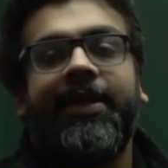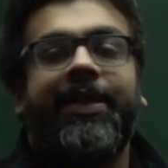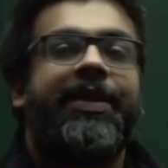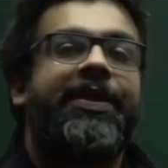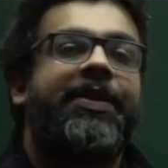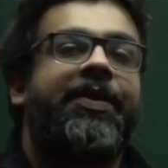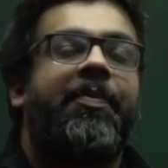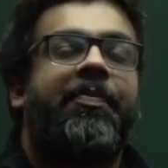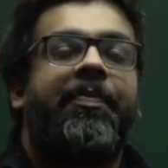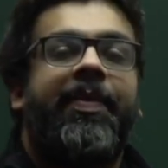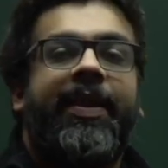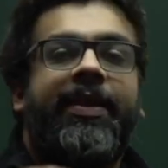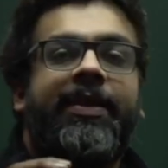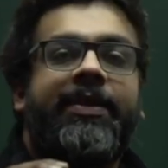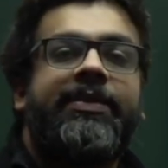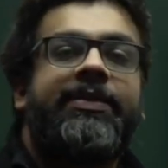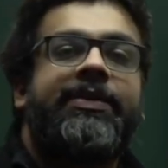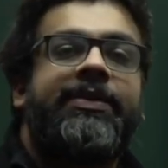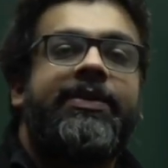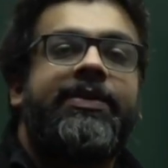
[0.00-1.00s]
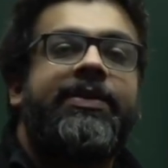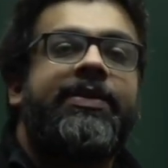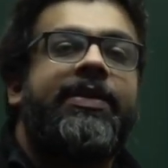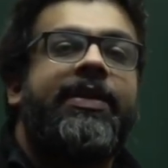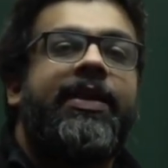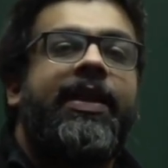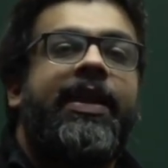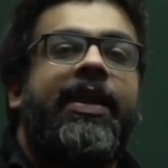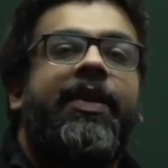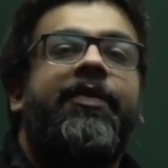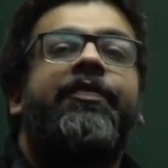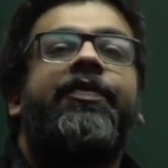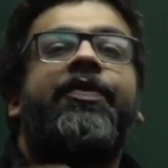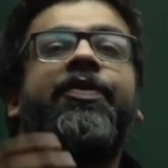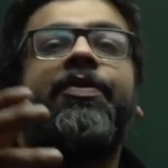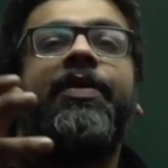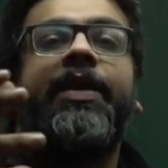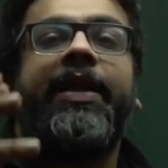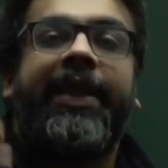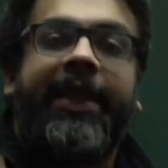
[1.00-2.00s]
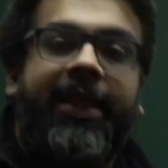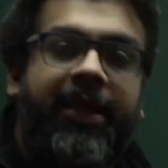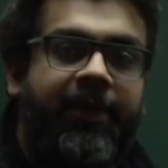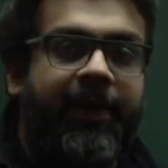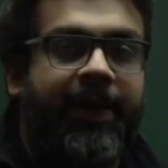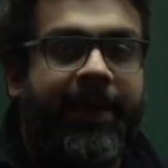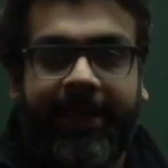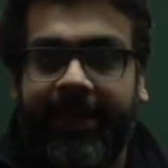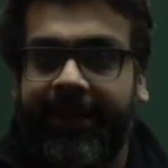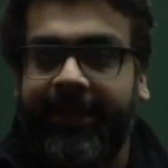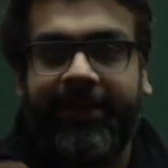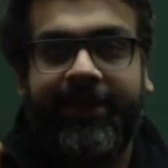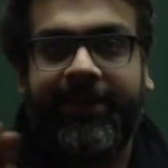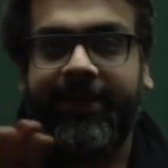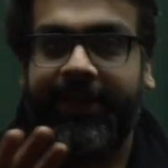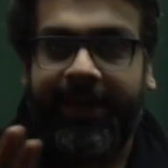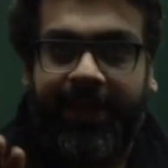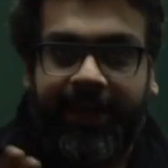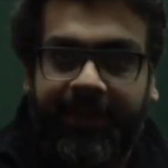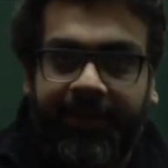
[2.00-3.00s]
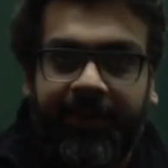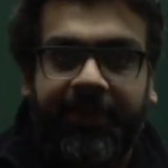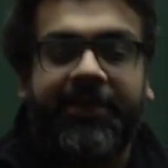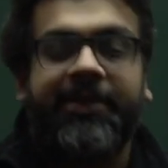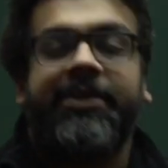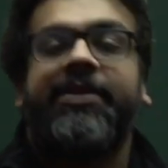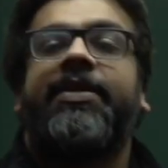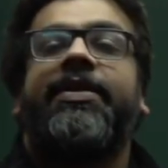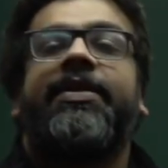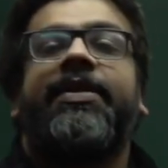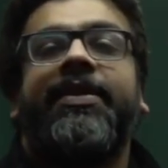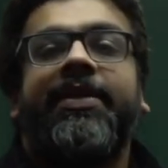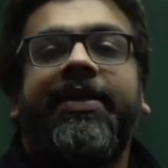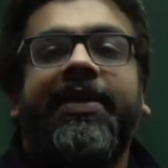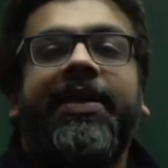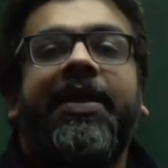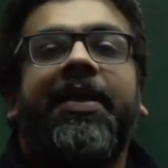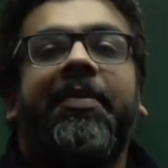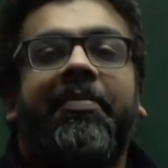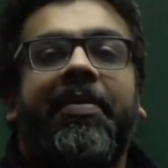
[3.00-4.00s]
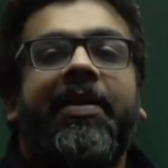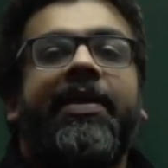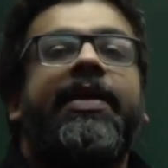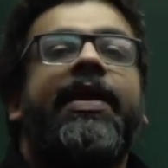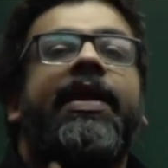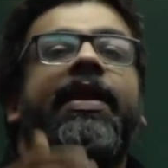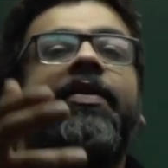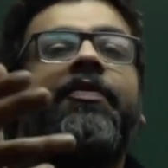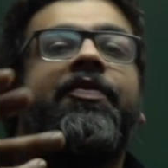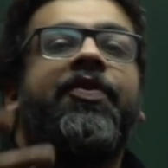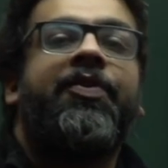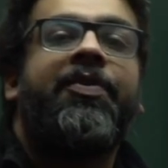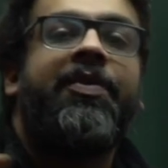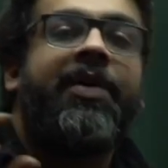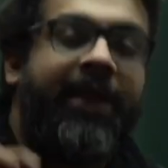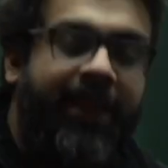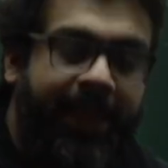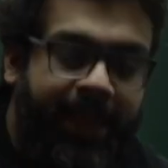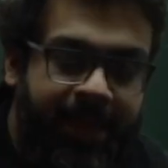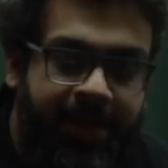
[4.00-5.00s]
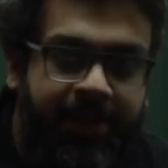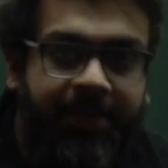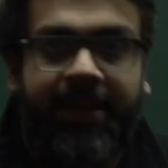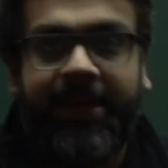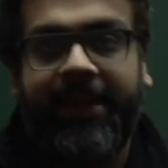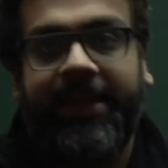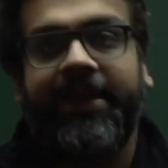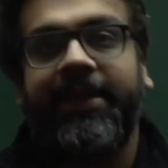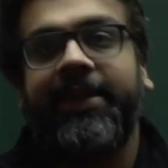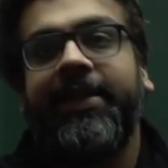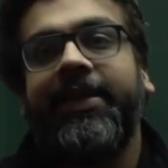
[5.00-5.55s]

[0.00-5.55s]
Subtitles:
Your parents love you equally. They don't, but they love you equally.